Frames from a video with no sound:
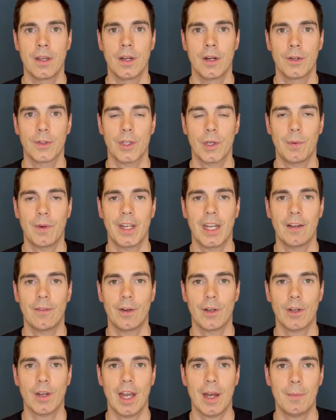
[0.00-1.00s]
So whenever
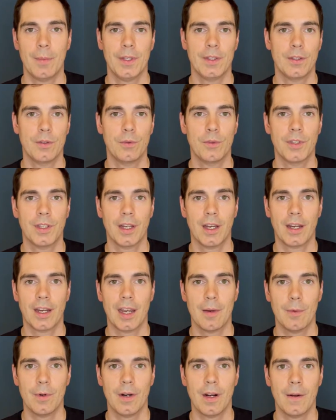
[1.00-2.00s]
your app is using a
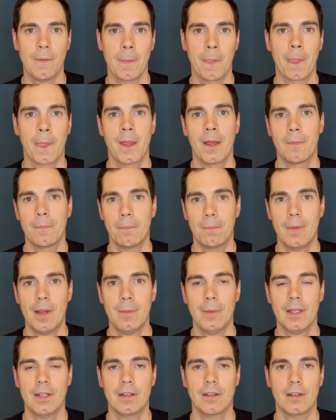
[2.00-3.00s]
camera,
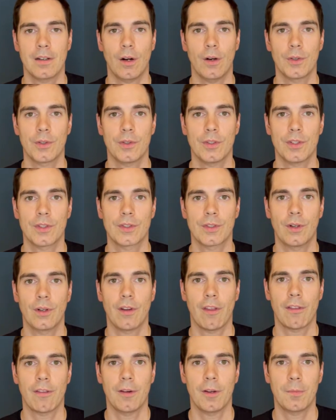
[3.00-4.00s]
maybe also install a
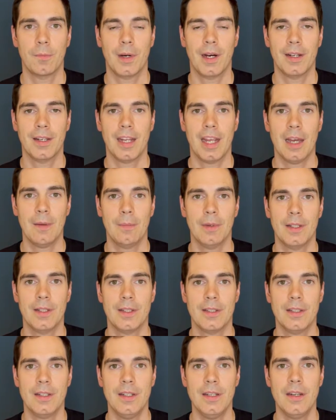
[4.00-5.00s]
third-party app and
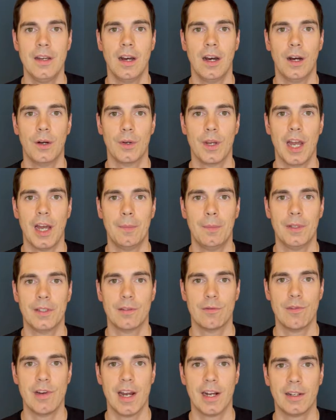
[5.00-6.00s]
see how your app is
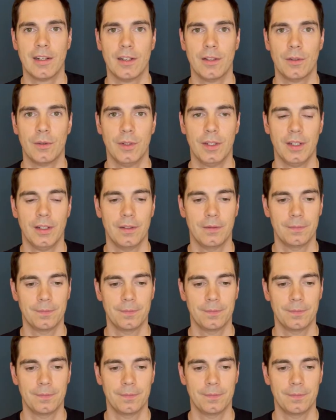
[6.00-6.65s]
reacting to it.